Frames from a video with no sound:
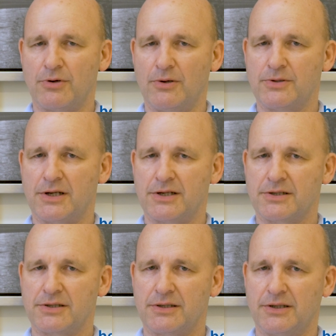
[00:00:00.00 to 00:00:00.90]

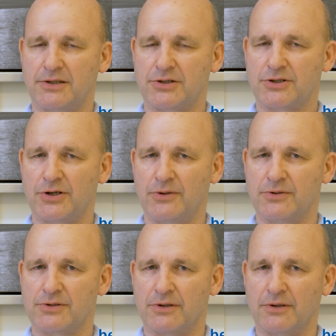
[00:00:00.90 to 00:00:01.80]
process is
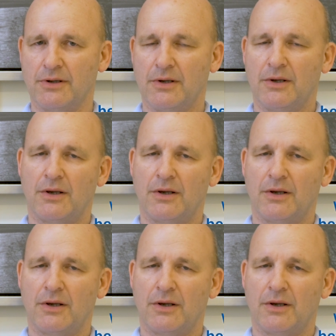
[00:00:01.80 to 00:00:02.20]
chosen